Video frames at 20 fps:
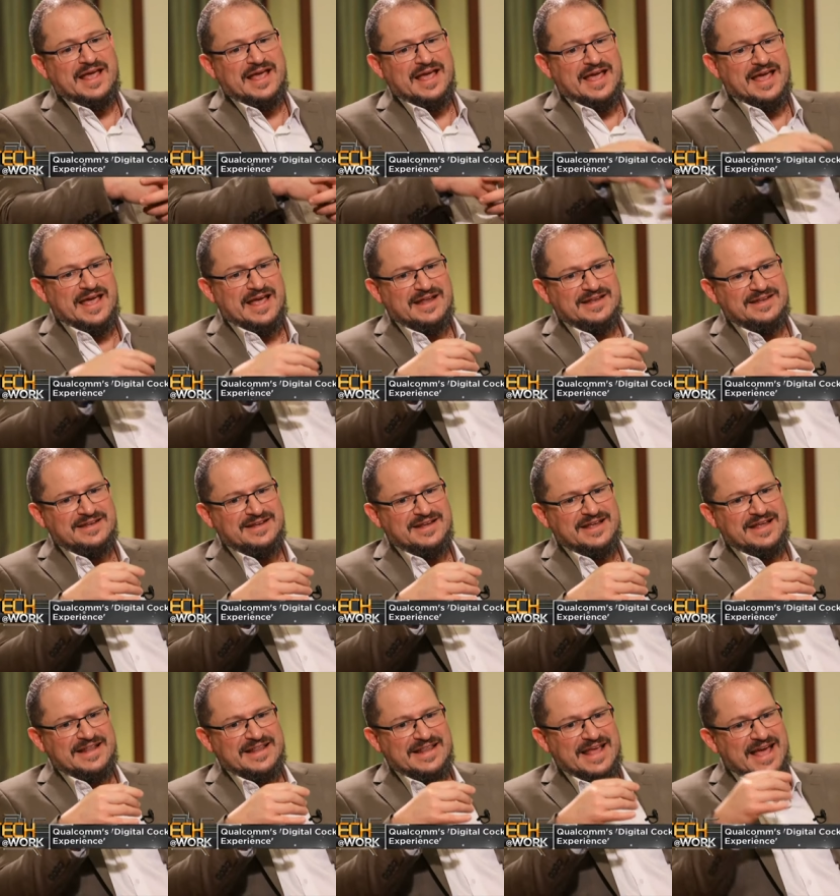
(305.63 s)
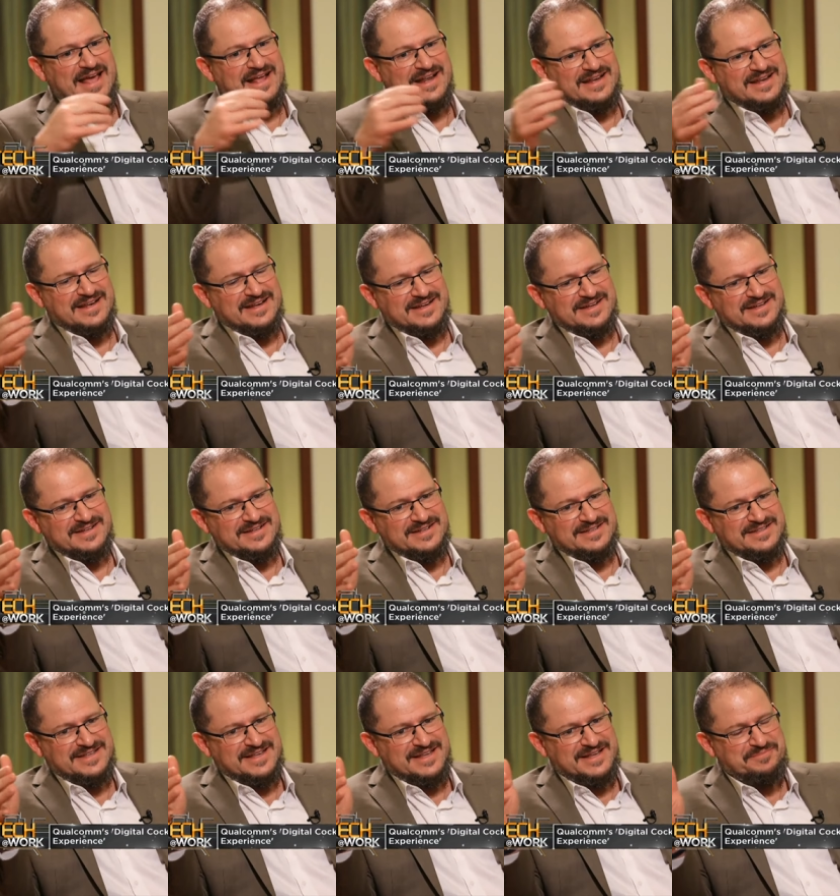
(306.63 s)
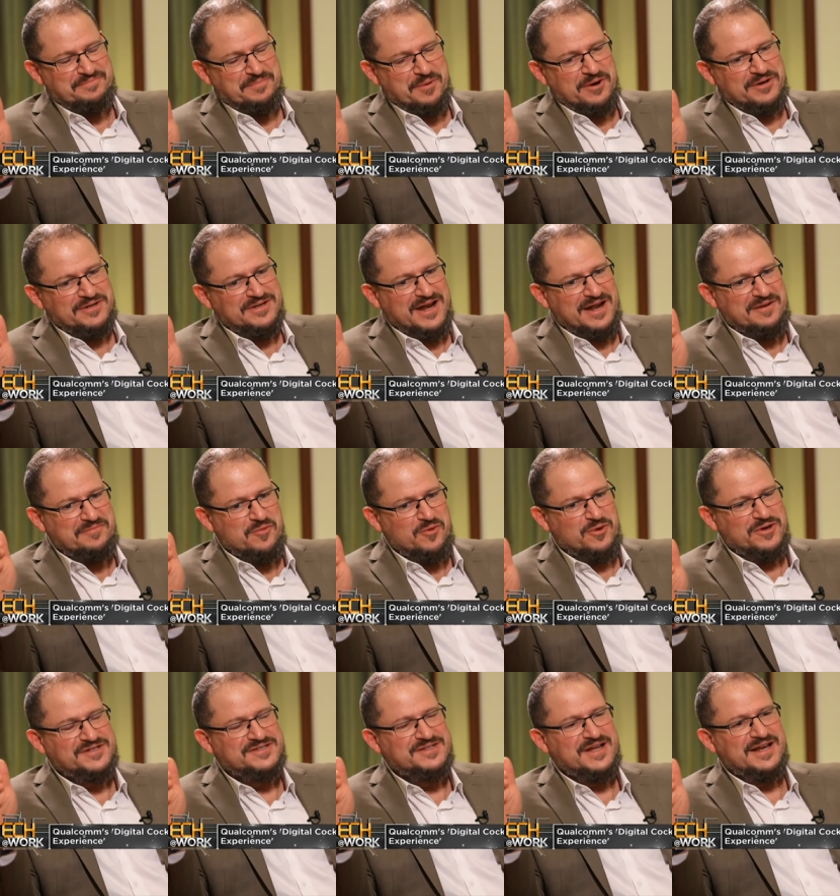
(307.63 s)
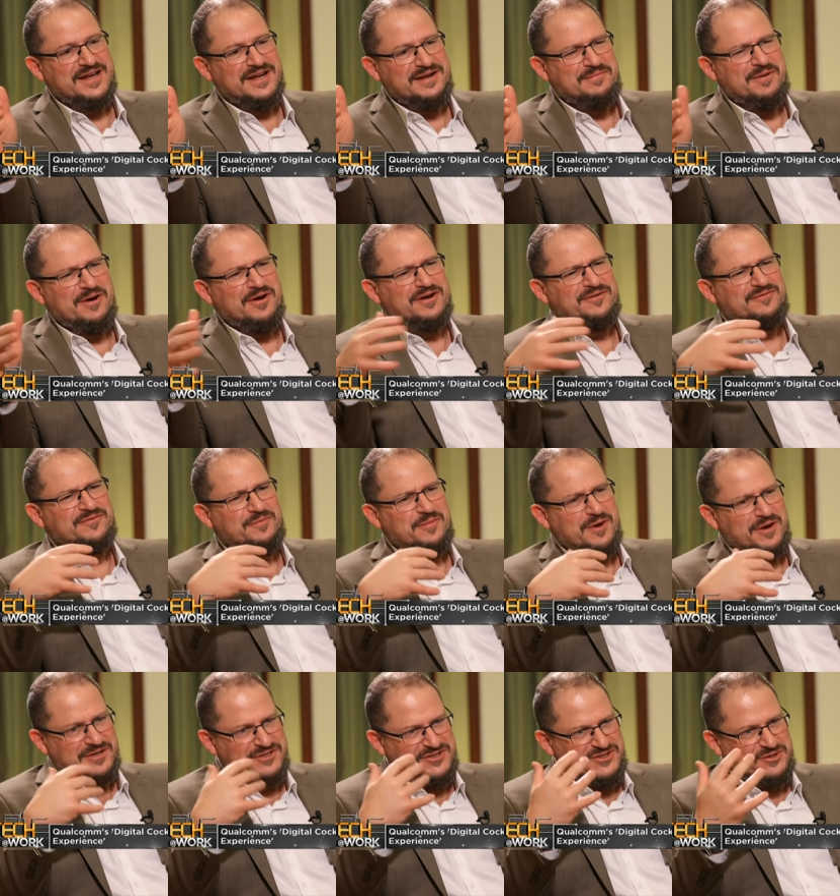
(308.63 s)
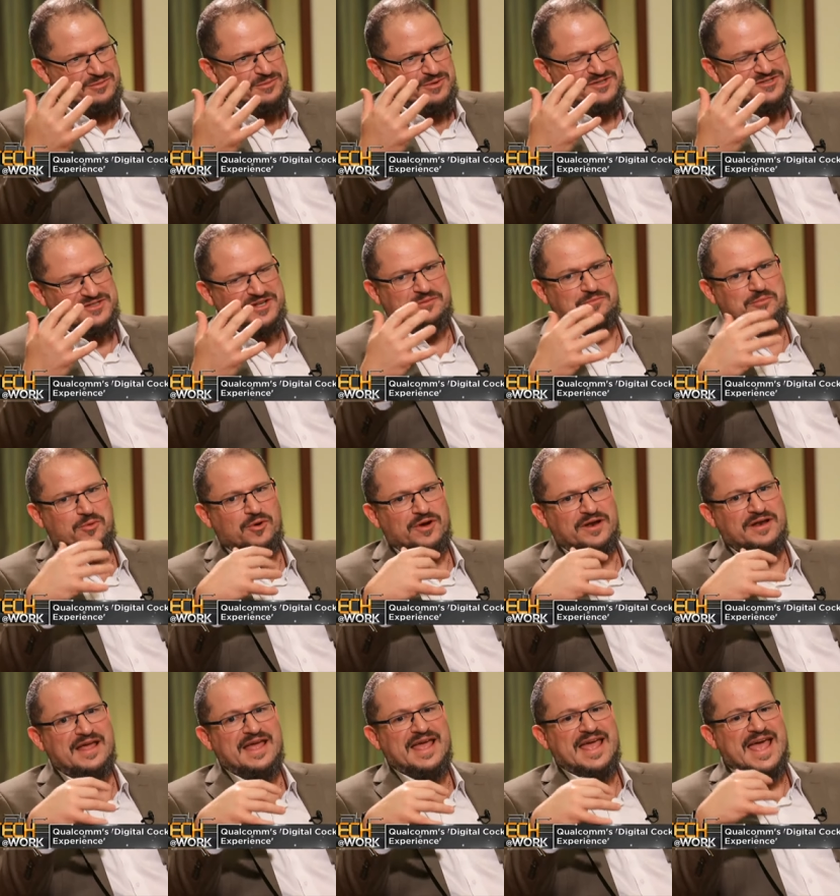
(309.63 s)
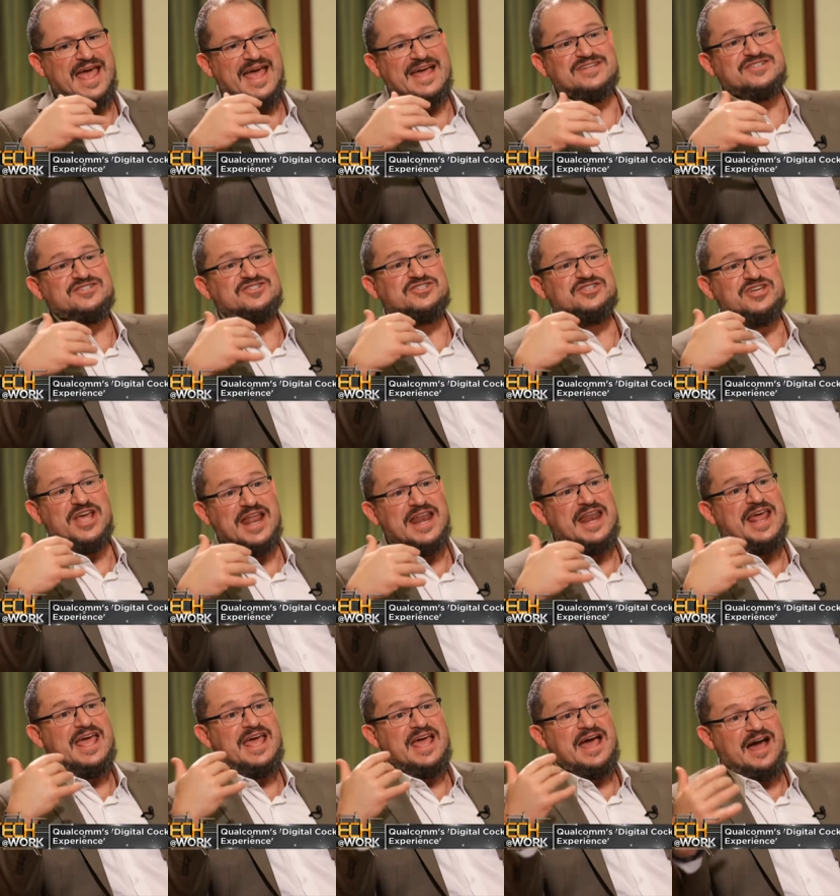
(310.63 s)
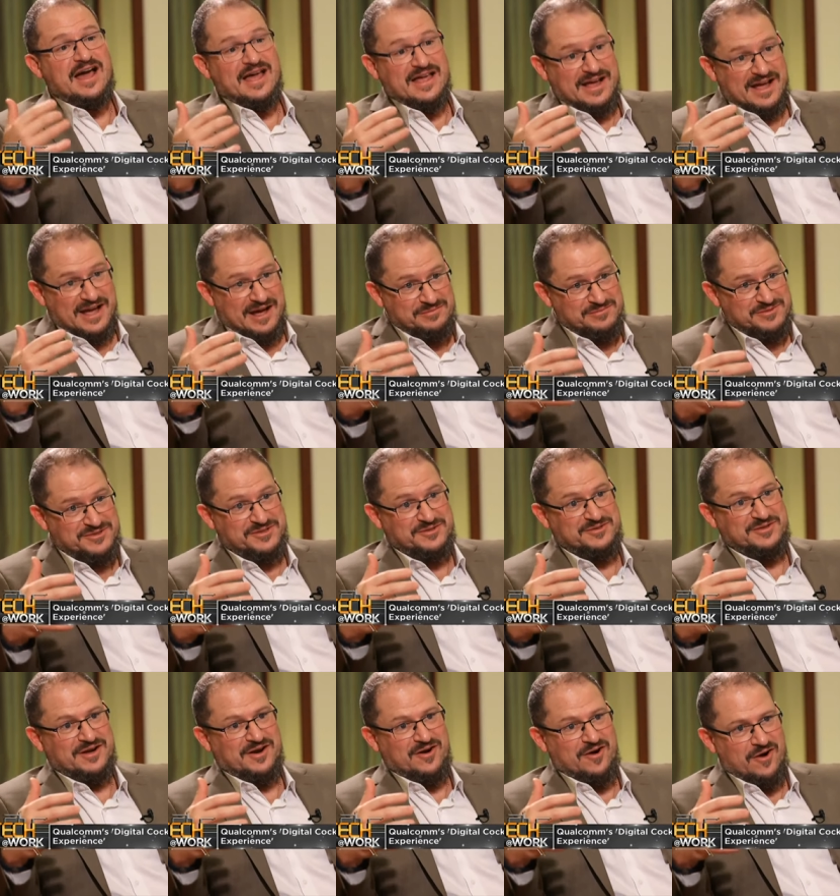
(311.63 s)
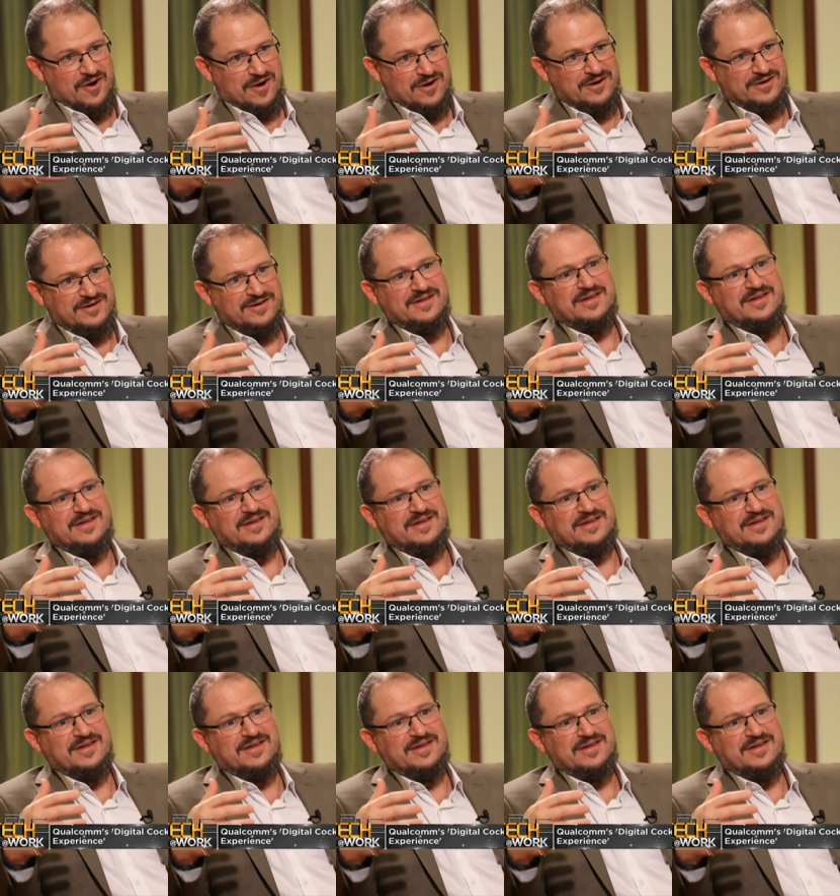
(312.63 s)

And that, the part that I'm more excited about it from a consumer standpoint, as Gen A I comes to the car,